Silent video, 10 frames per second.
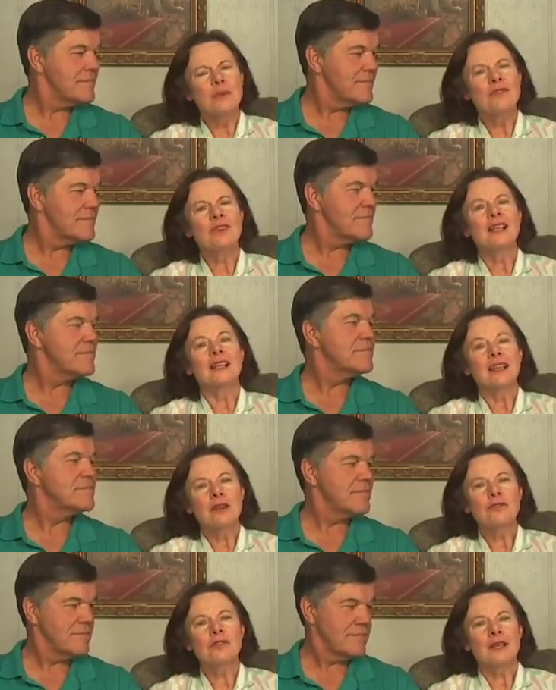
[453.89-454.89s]
Speaker 1: reveal
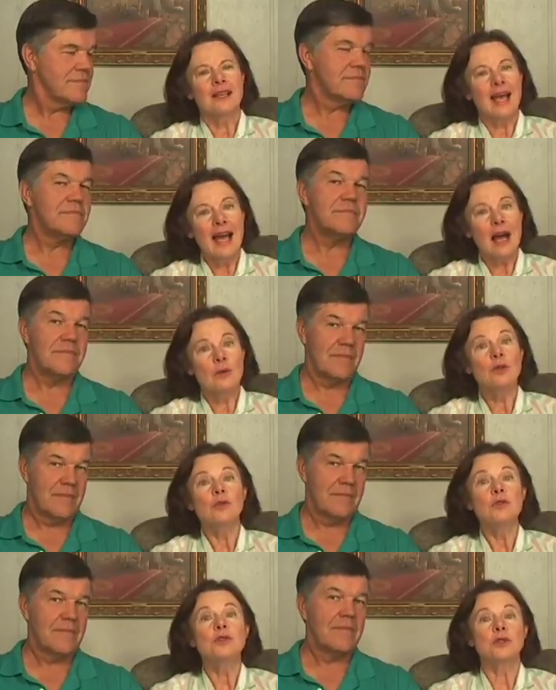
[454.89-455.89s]
if and how
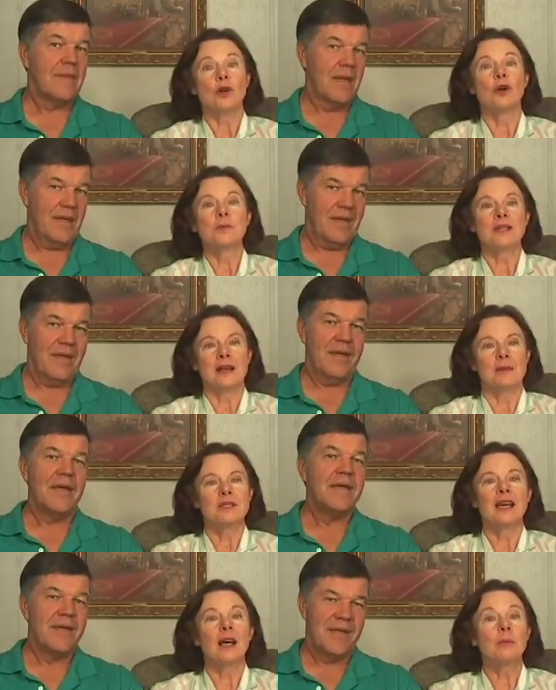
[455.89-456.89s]
you use your home time
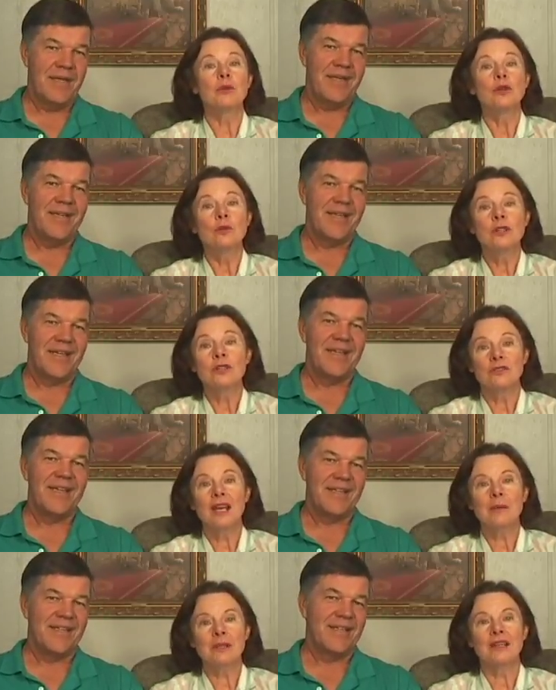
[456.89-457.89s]
to help you and your
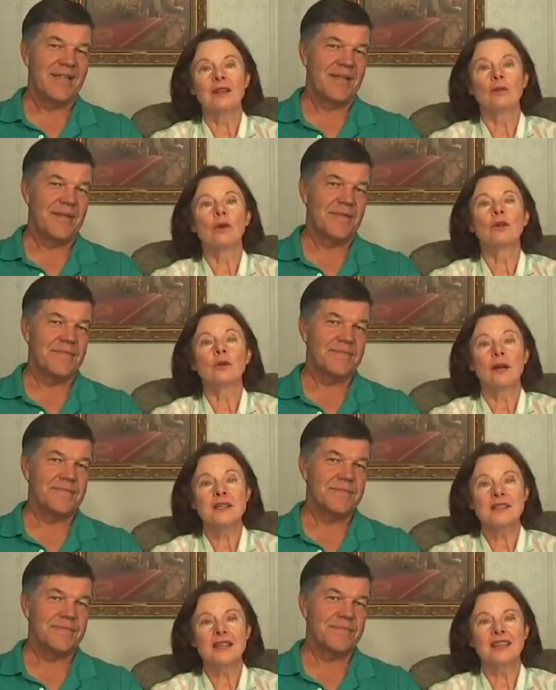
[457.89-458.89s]
family grow in
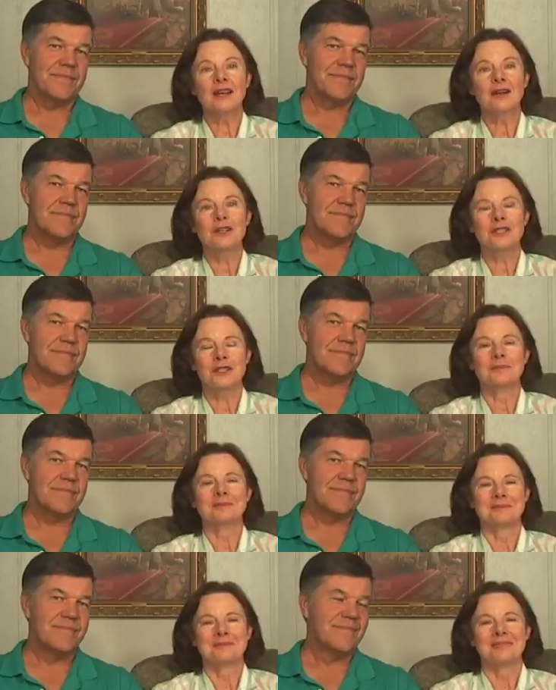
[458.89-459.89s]
Christ-like character.
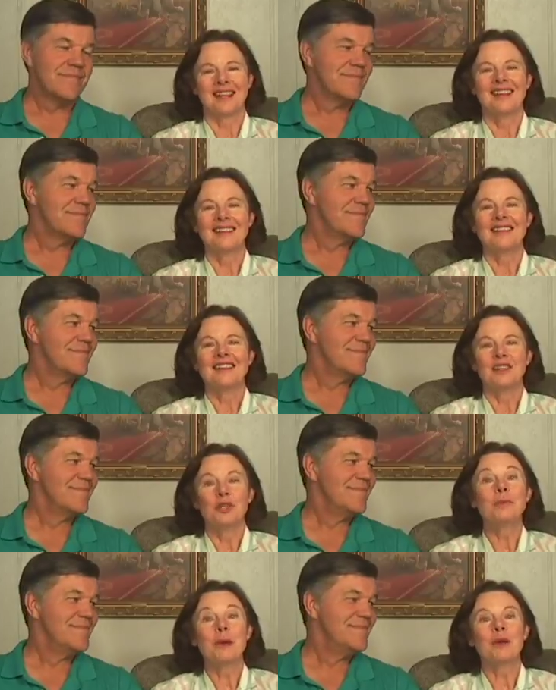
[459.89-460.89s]

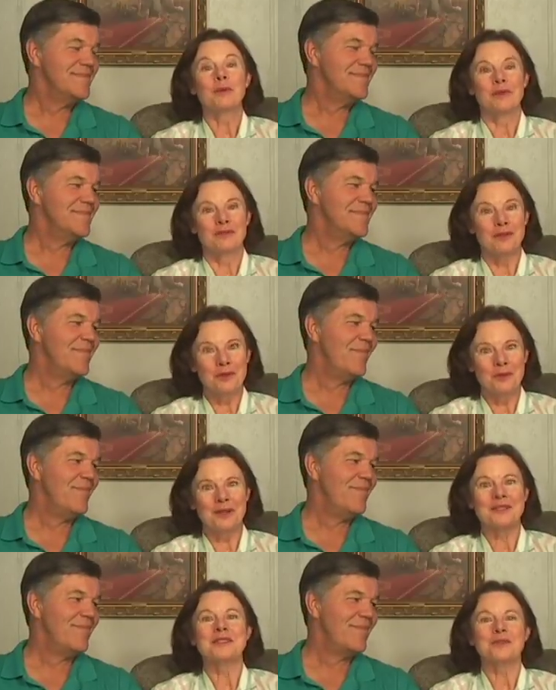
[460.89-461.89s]
You may want to review the
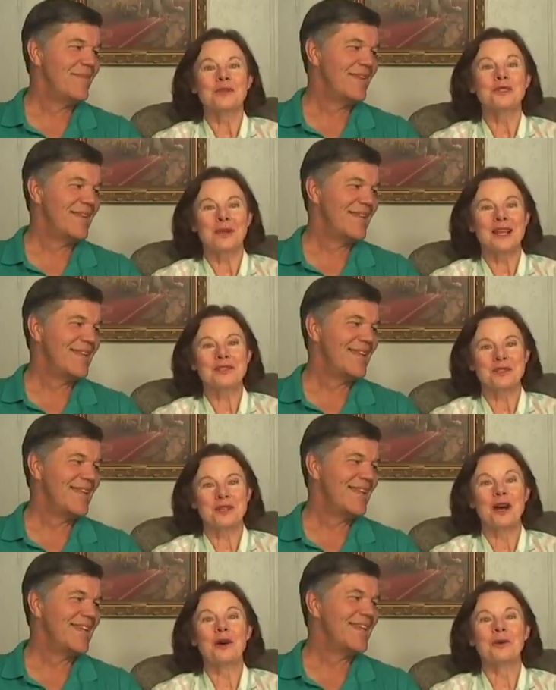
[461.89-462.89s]
ones to which you
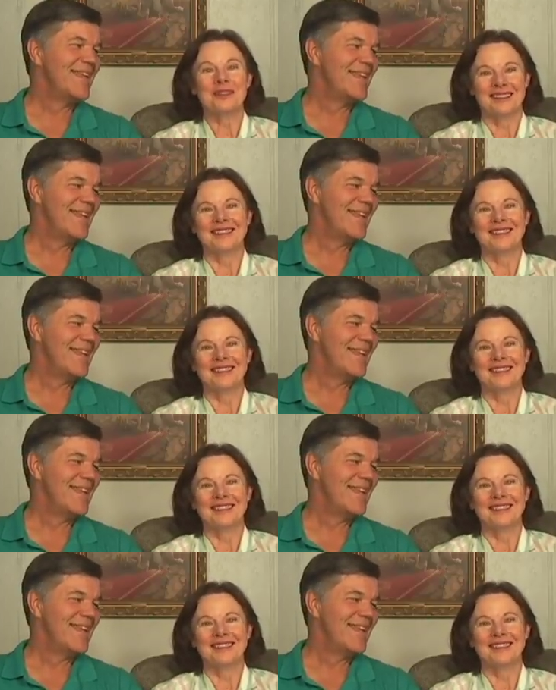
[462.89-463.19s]
answered no.